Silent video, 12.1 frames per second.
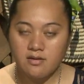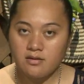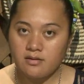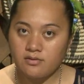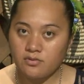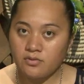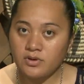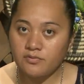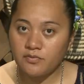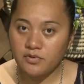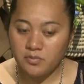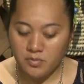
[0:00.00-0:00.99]
in order
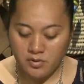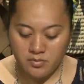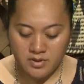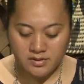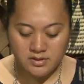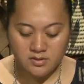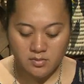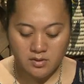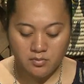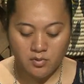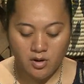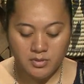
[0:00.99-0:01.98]
for the Premier to be
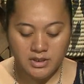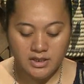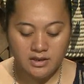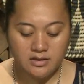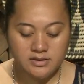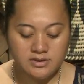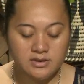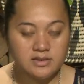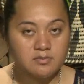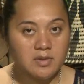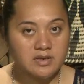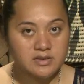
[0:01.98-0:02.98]
properly
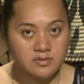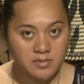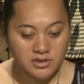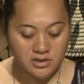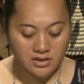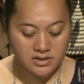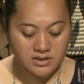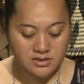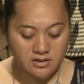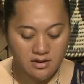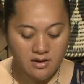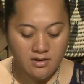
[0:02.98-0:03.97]
assessed by
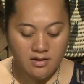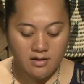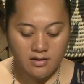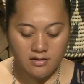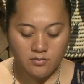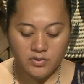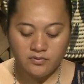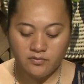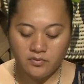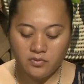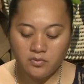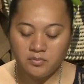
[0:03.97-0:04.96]
specialists and with
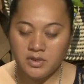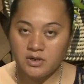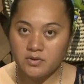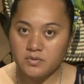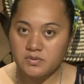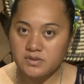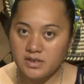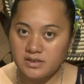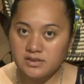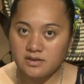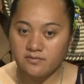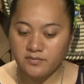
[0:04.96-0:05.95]
full medical
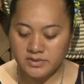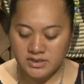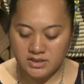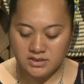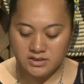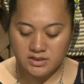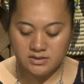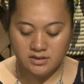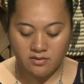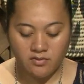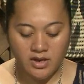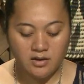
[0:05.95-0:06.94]
testing facilities
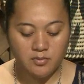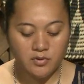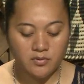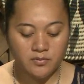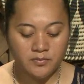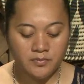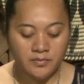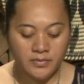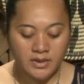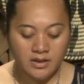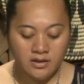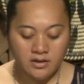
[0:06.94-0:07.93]
available.
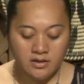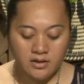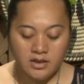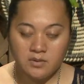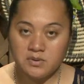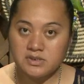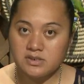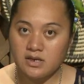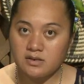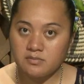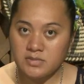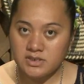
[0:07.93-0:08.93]
He was
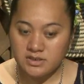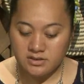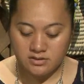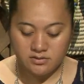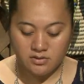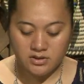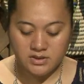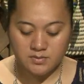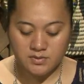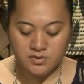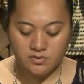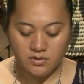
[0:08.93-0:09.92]
admitted to
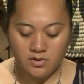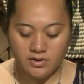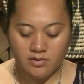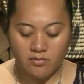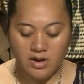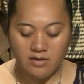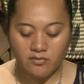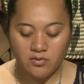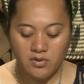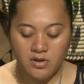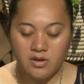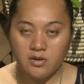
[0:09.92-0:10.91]
hospital on
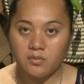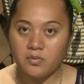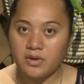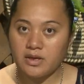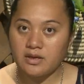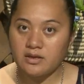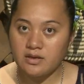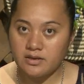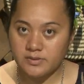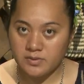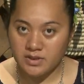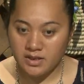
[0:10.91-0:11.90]
arrival, where he
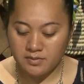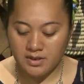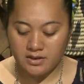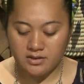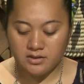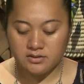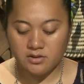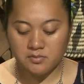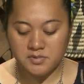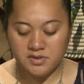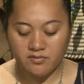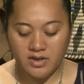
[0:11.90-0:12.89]
has been kept under
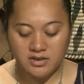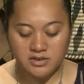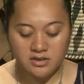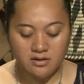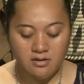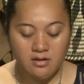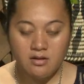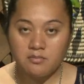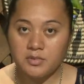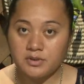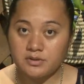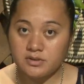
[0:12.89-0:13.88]
observation,
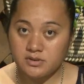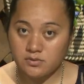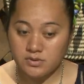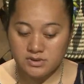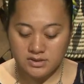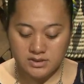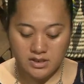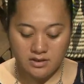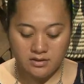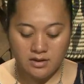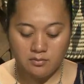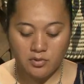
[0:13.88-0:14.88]
but sources say
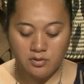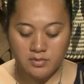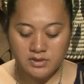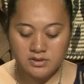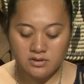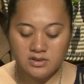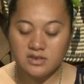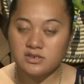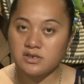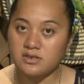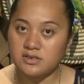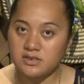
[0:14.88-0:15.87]
that Premier's
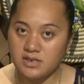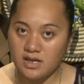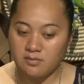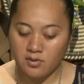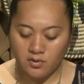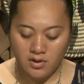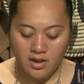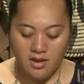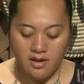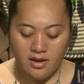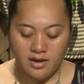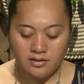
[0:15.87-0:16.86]
condition is stable
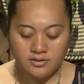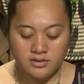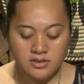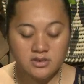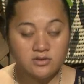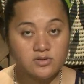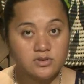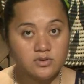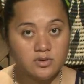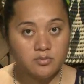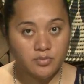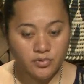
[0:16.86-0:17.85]
and continues
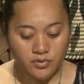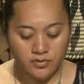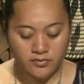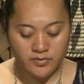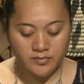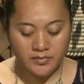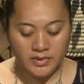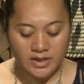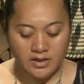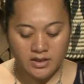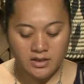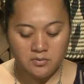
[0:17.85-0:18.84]
to improve.
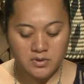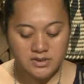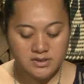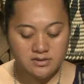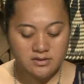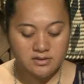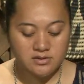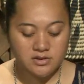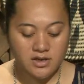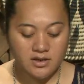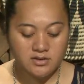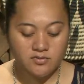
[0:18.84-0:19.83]
He was
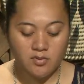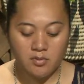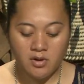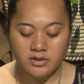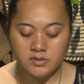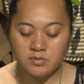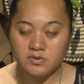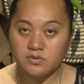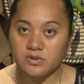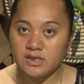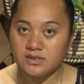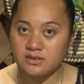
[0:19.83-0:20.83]
discharged from hospital
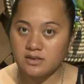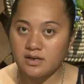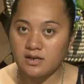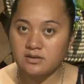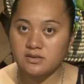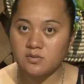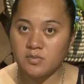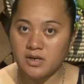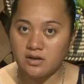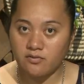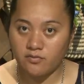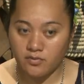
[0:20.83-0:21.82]
yesterday to
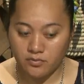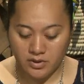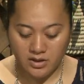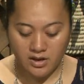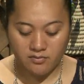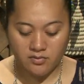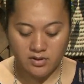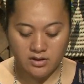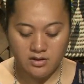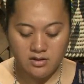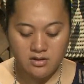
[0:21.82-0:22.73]
make a full recovery.